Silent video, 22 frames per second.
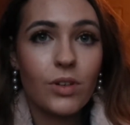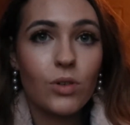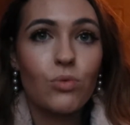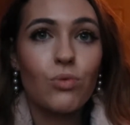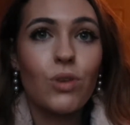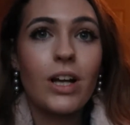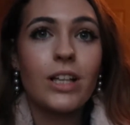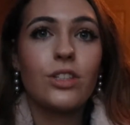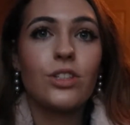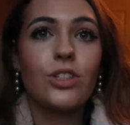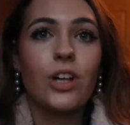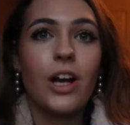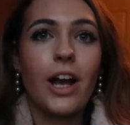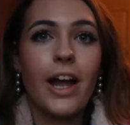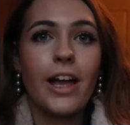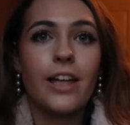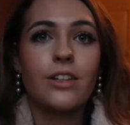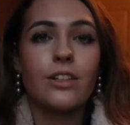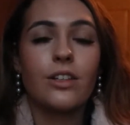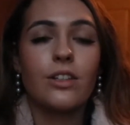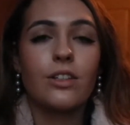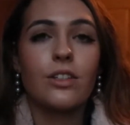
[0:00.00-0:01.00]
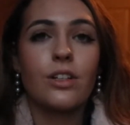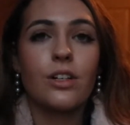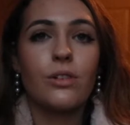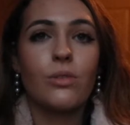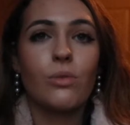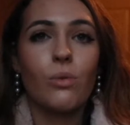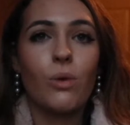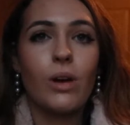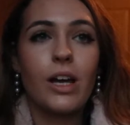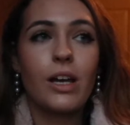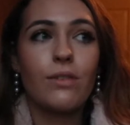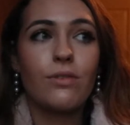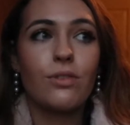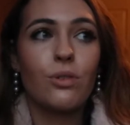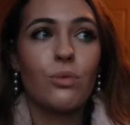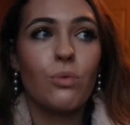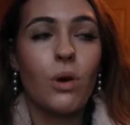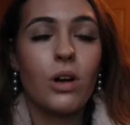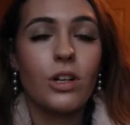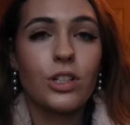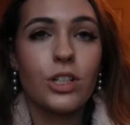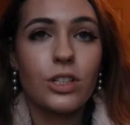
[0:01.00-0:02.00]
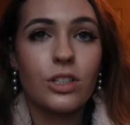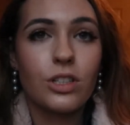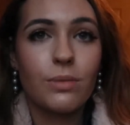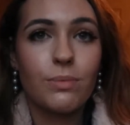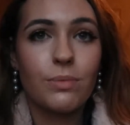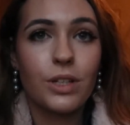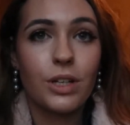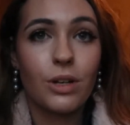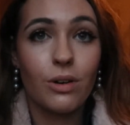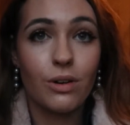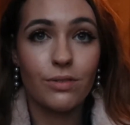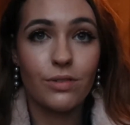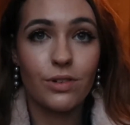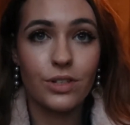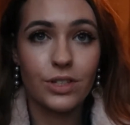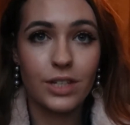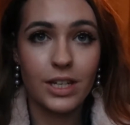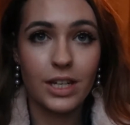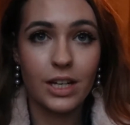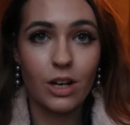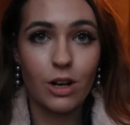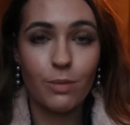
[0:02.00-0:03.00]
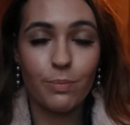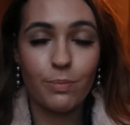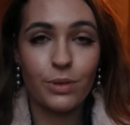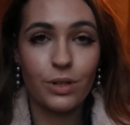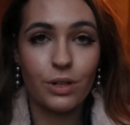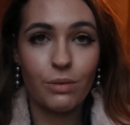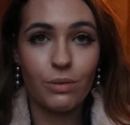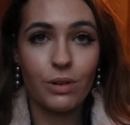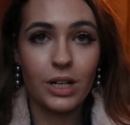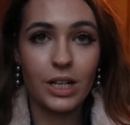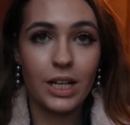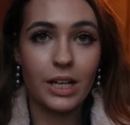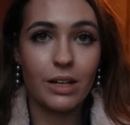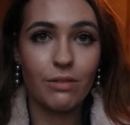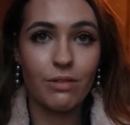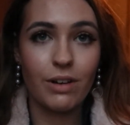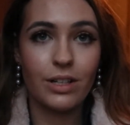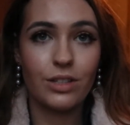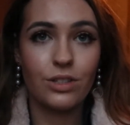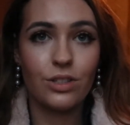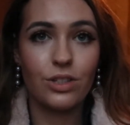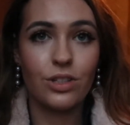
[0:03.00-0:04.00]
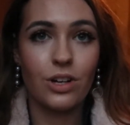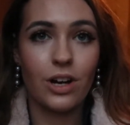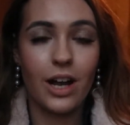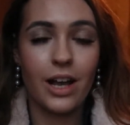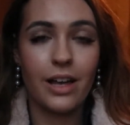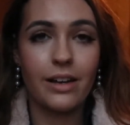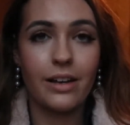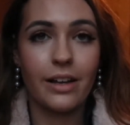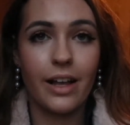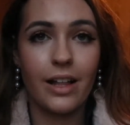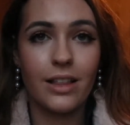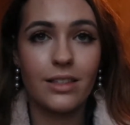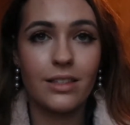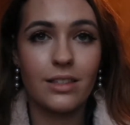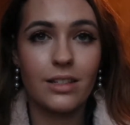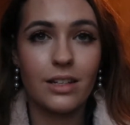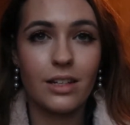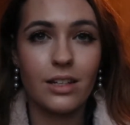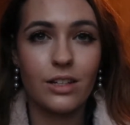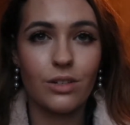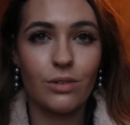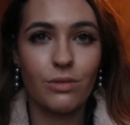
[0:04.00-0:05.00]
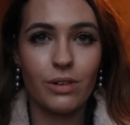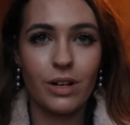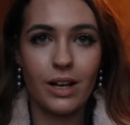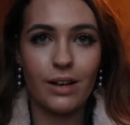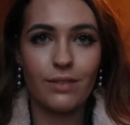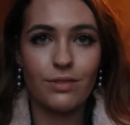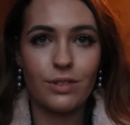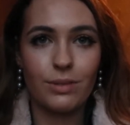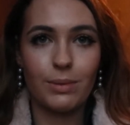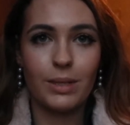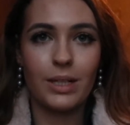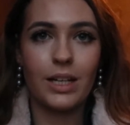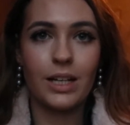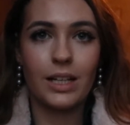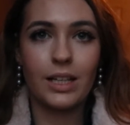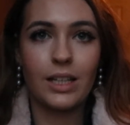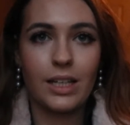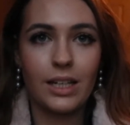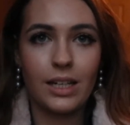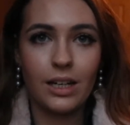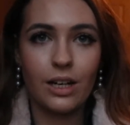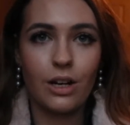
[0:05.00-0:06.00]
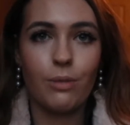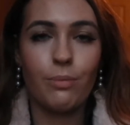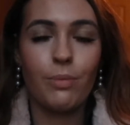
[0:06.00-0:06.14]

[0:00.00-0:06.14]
rest your head in a certain way if you're watching something, or if you're sitting up and you want to like rest your head against it, you don't want to have to be like leaning